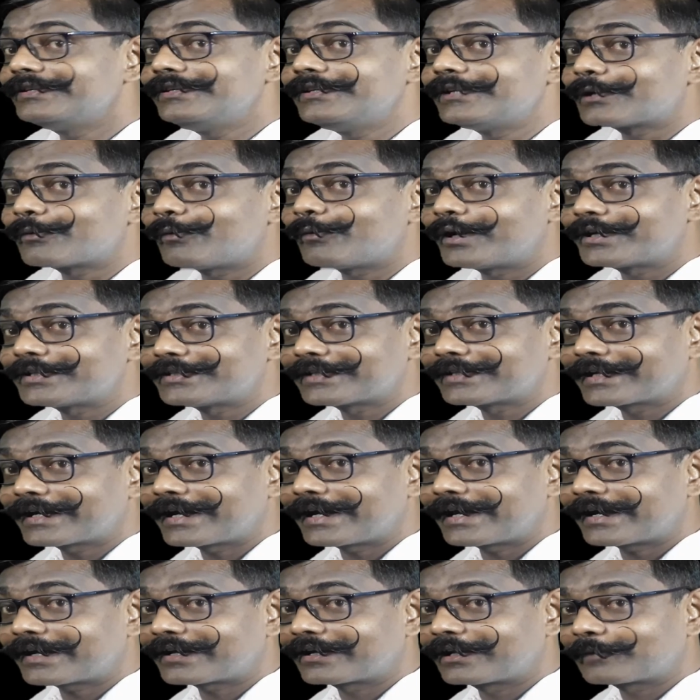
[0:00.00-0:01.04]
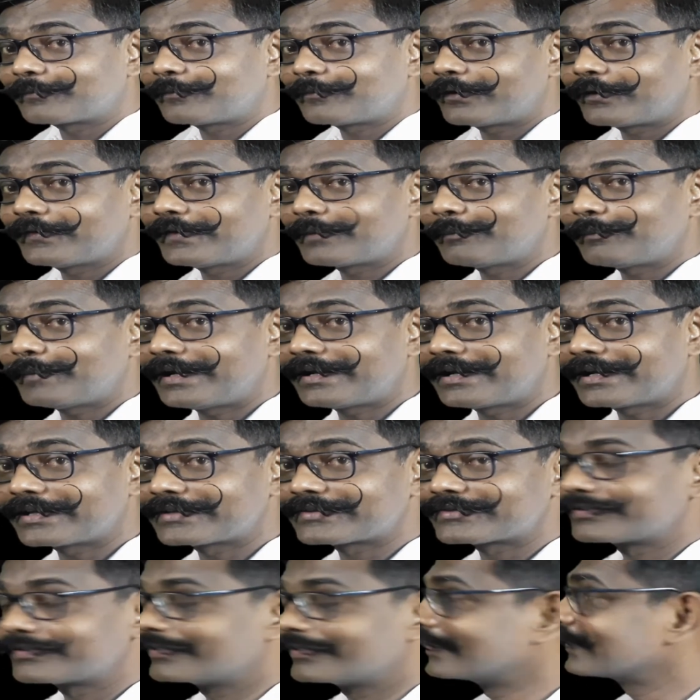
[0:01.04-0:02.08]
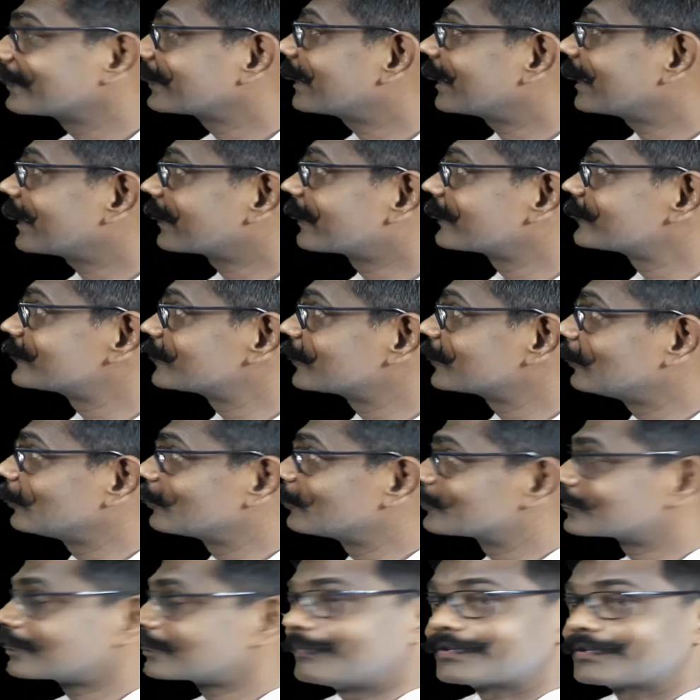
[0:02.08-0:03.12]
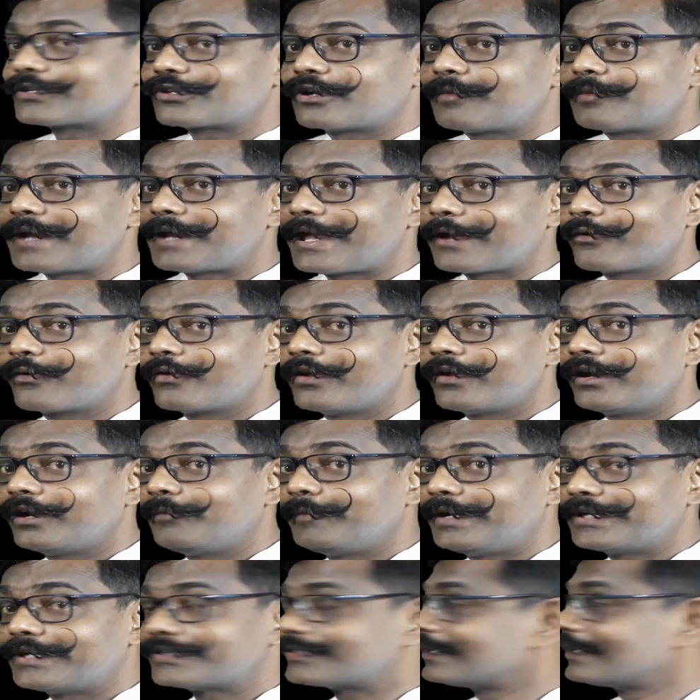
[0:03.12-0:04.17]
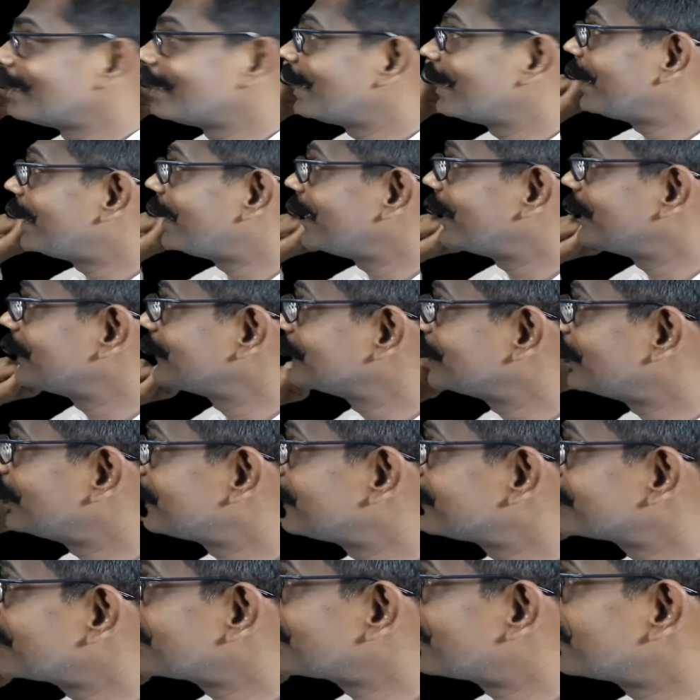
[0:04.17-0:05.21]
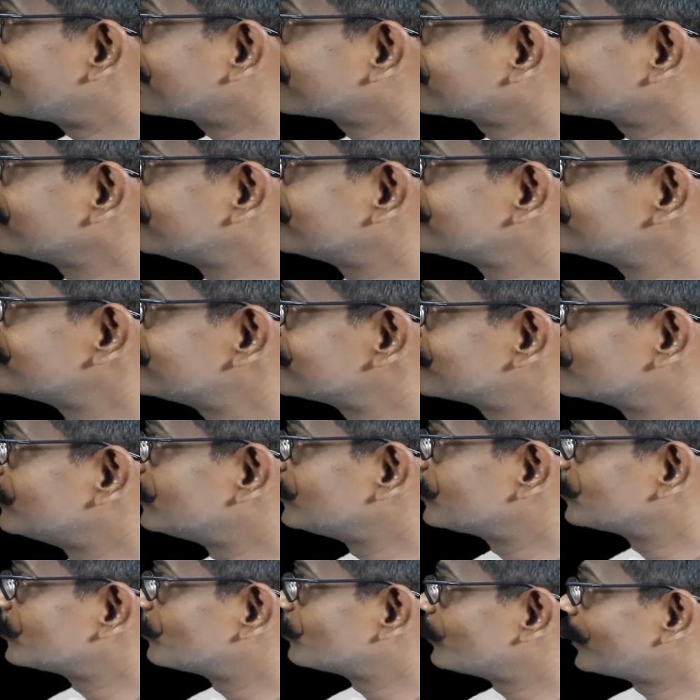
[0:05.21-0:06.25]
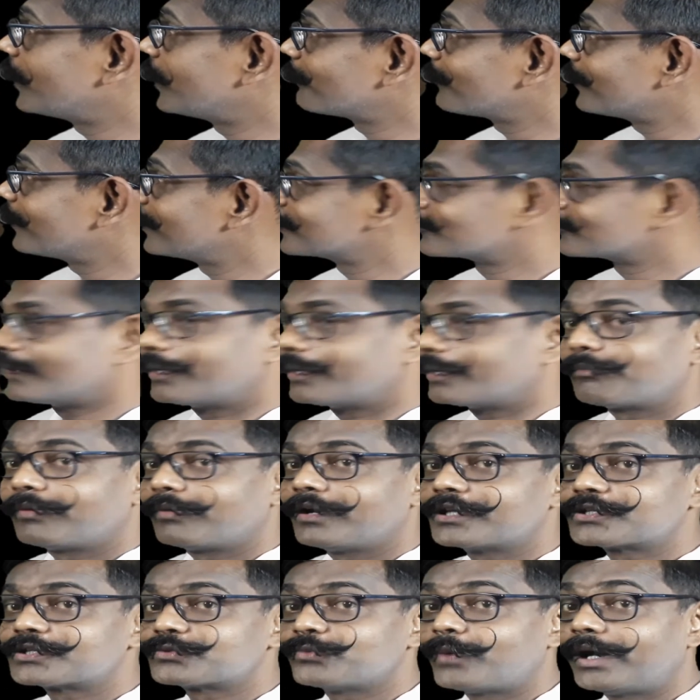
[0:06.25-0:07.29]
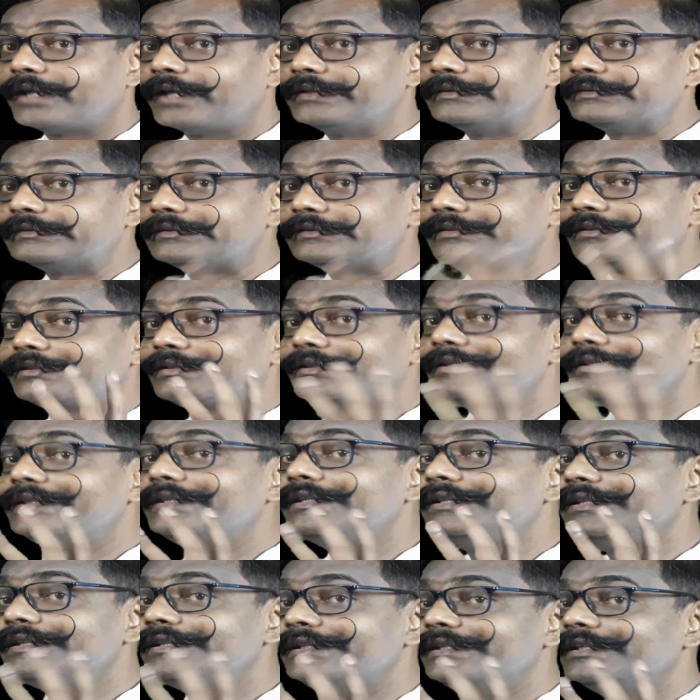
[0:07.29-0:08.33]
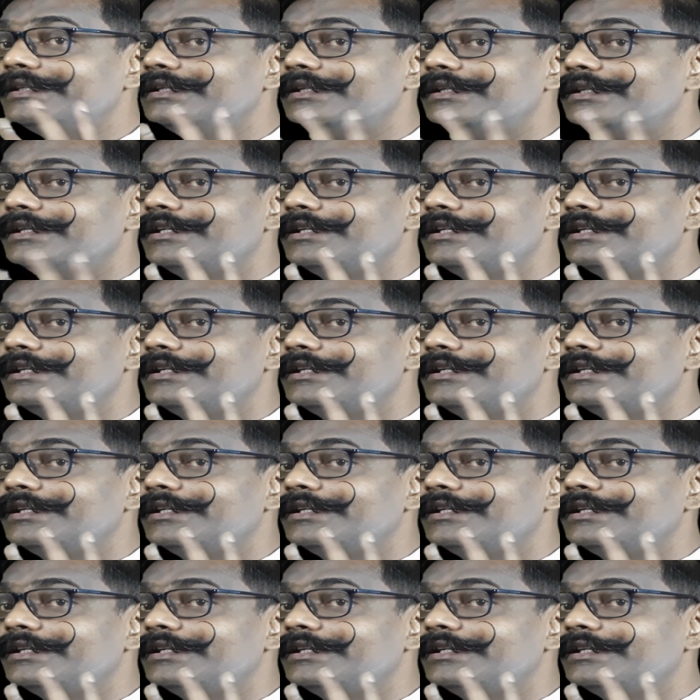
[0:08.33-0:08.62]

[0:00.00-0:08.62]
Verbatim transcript: Here what is the character for that matrix? Character is equal to summation of diagonal elements, and that character is equal to one plus one plus one, three.